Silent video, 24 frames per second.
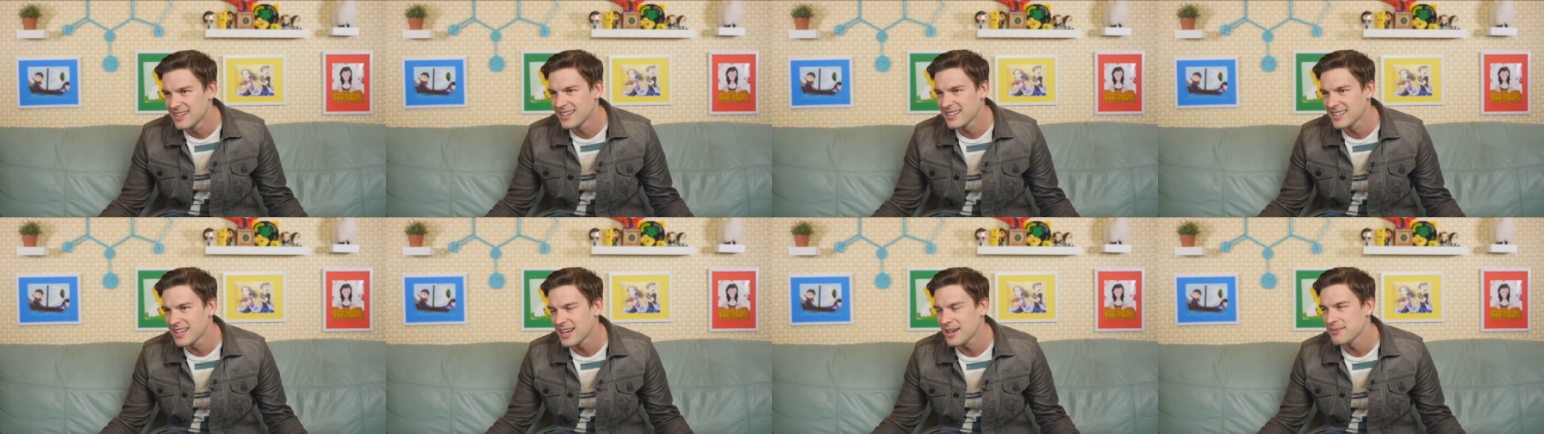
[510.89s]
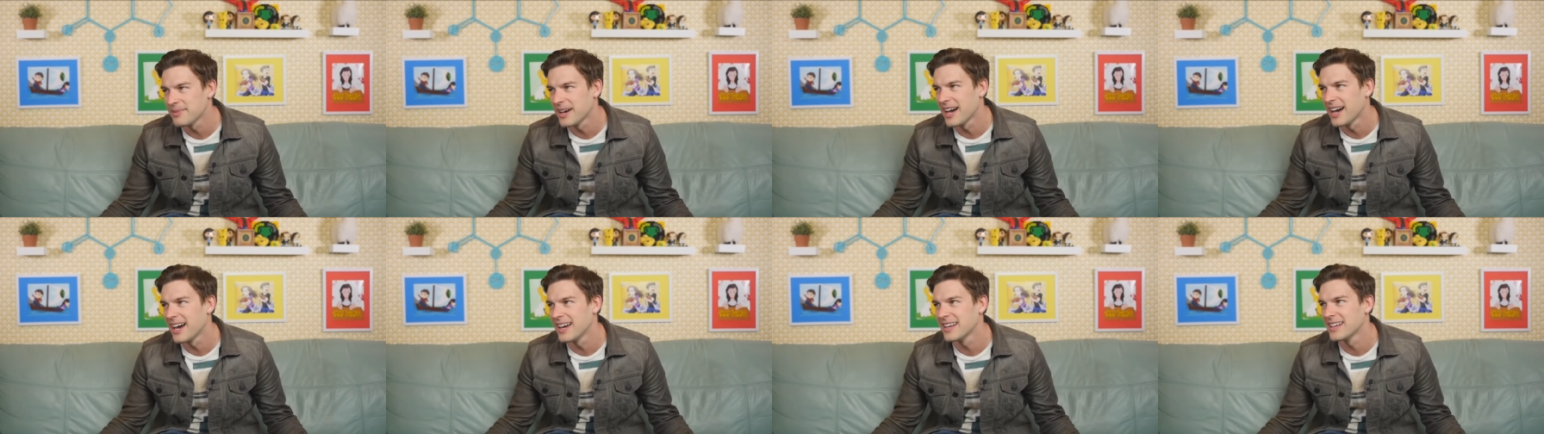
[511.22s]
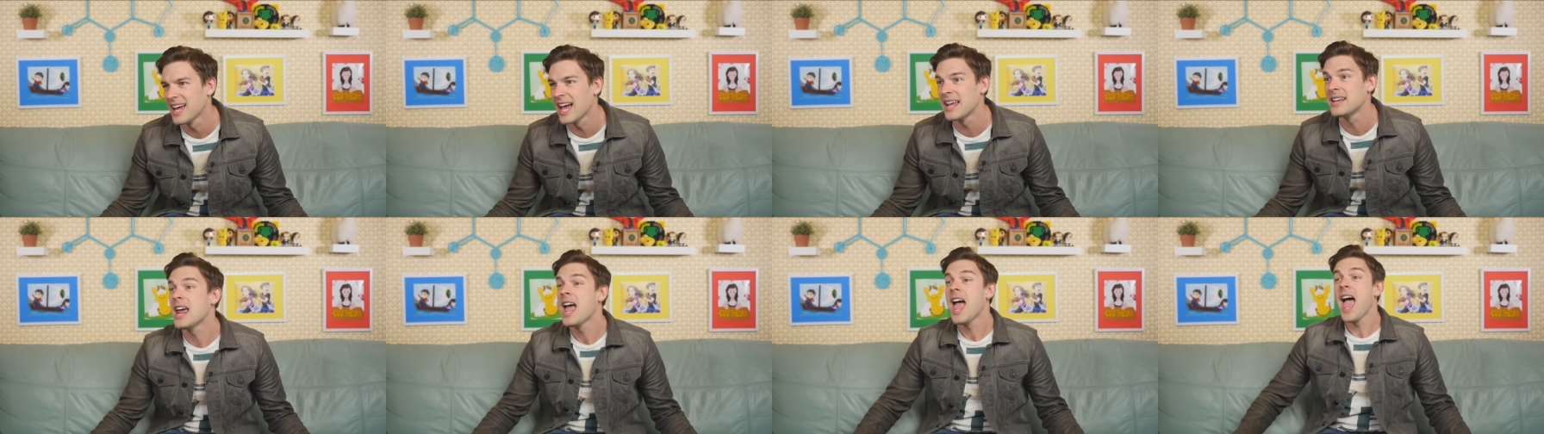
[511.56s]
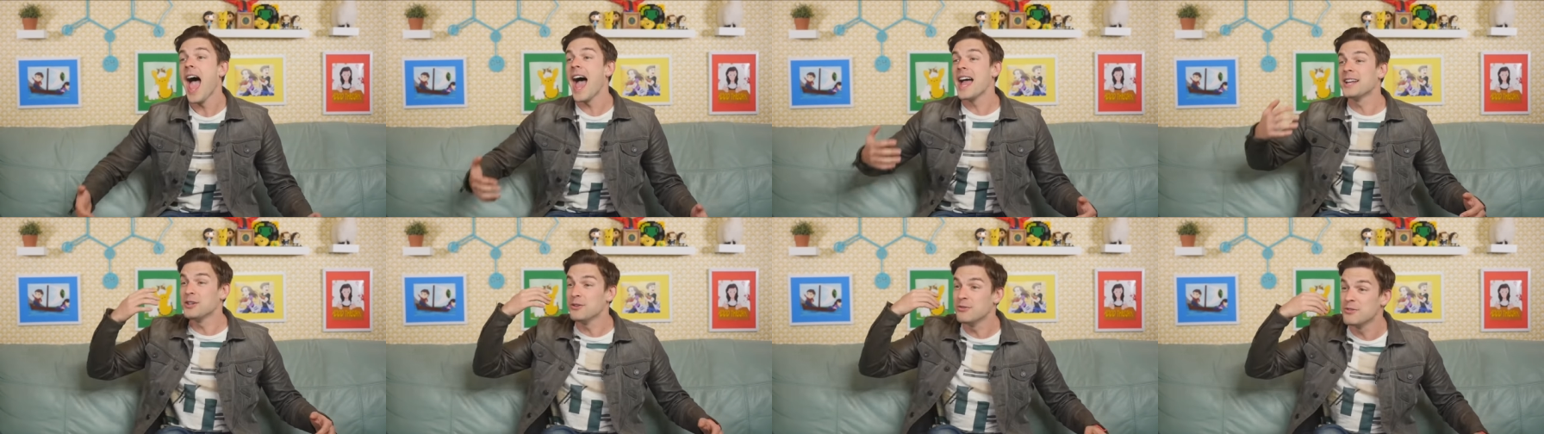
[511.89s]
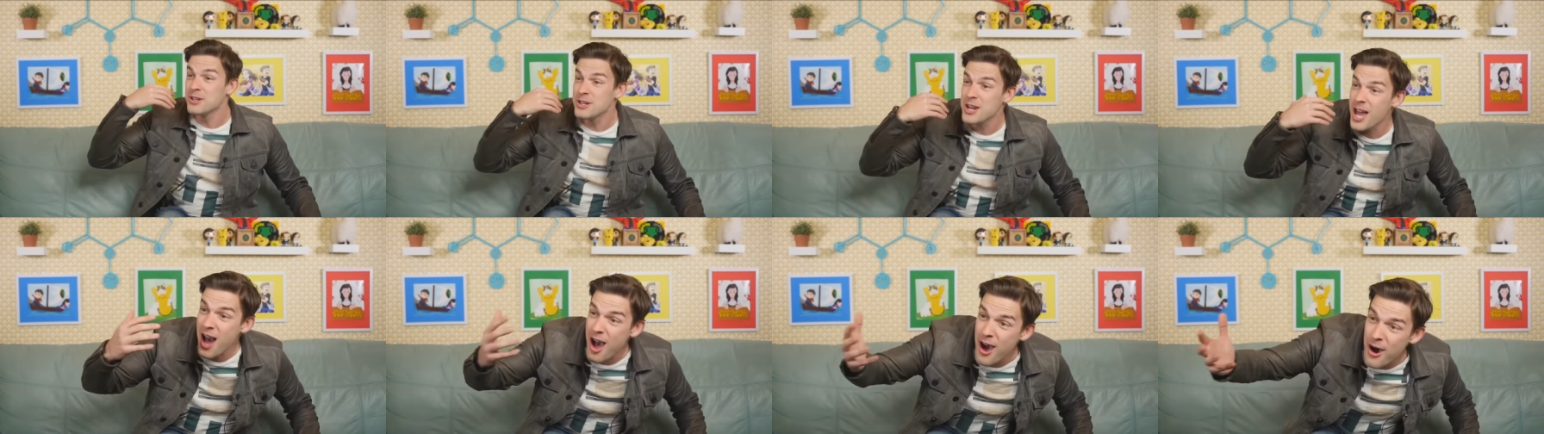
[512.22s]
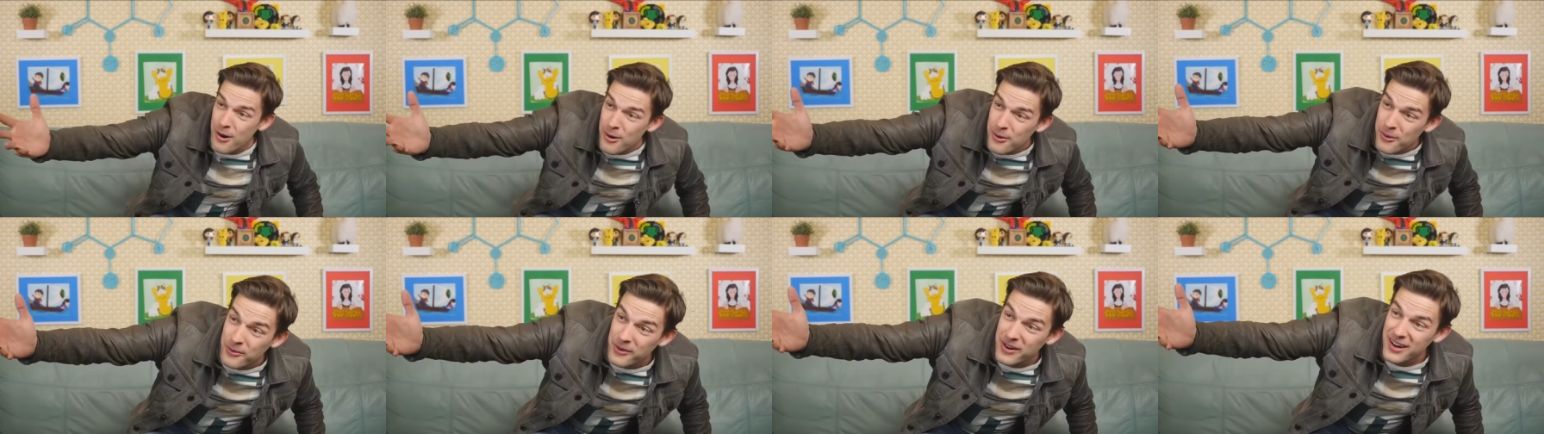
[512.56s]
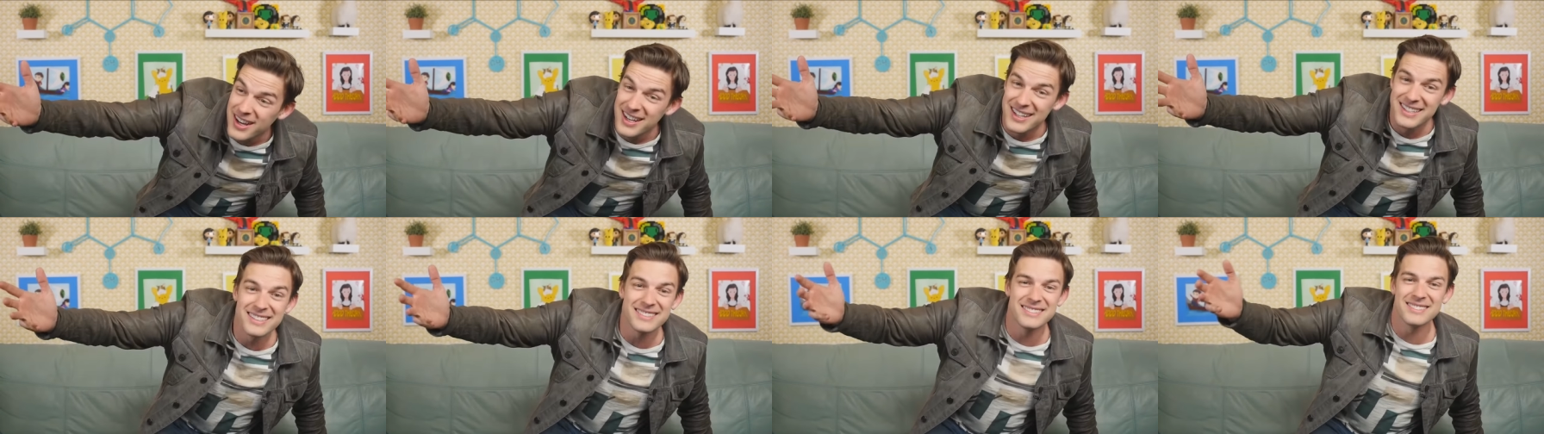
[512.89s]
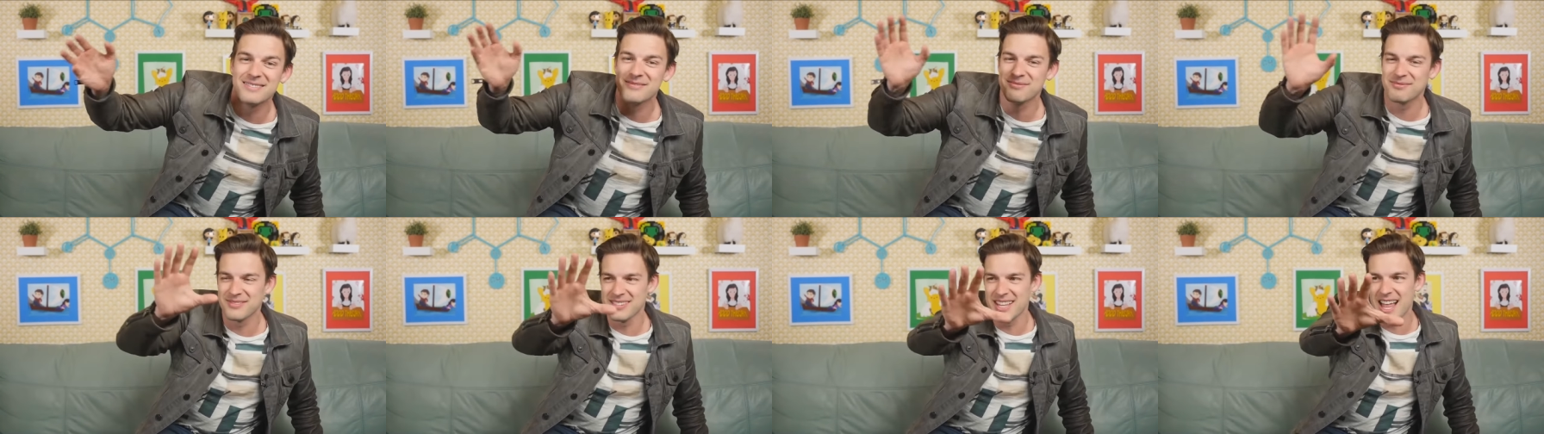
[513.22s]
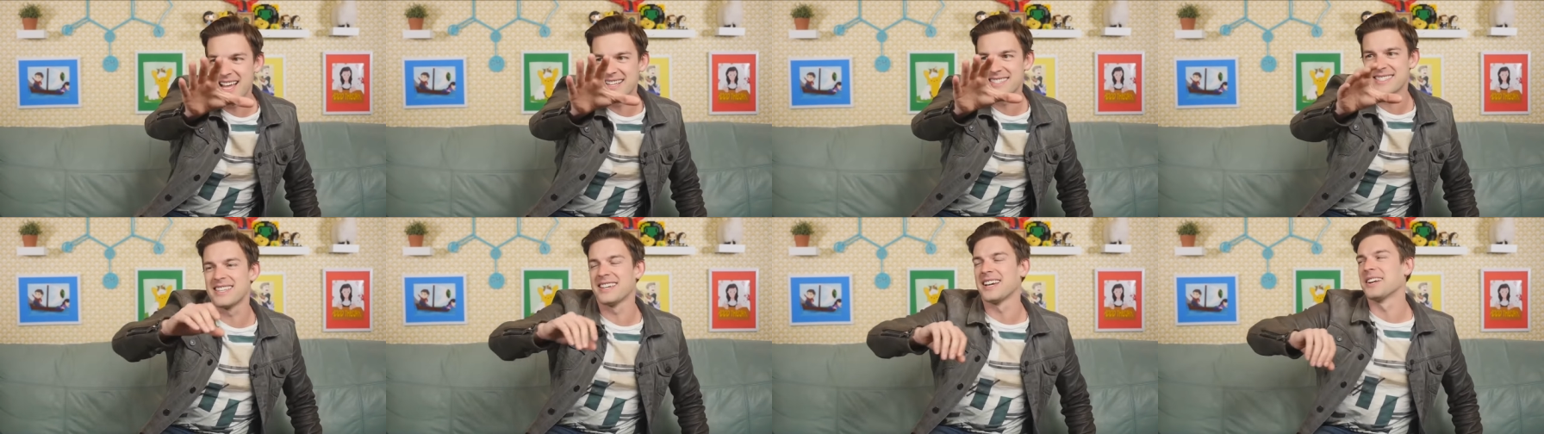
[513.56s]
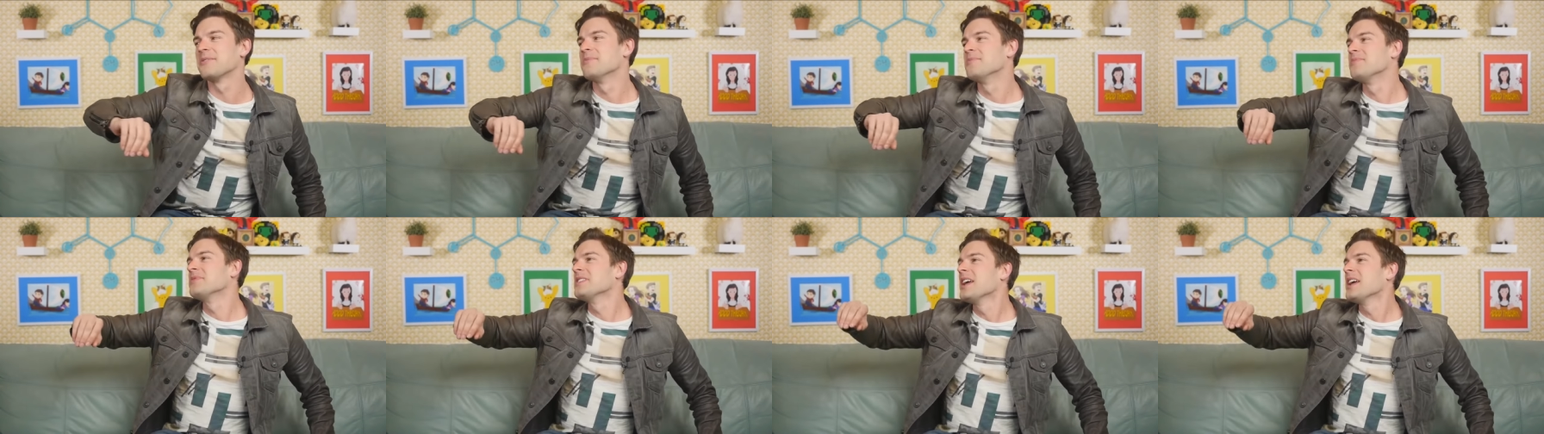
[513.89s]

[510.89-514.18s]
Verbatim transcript: Yeah. Come on. And and you know last thing.